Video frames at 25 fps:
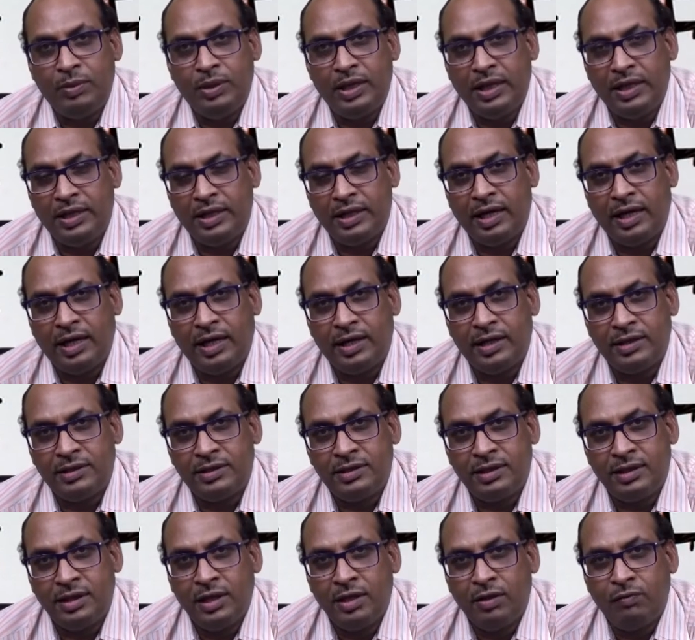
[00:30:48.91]
be written
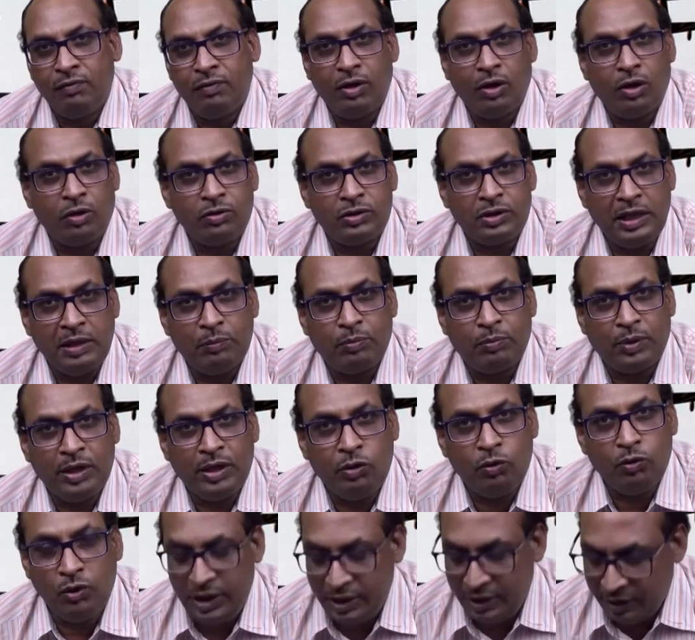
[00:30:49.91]
as velocity per
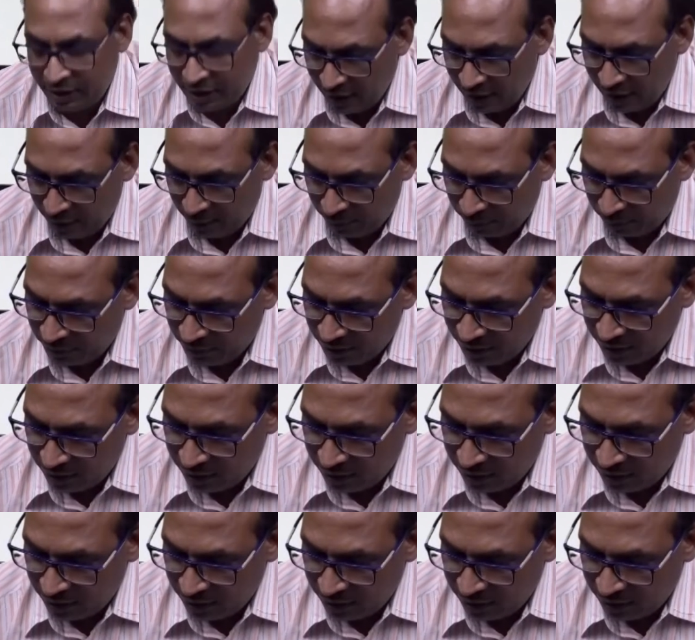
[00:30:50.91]
unit time.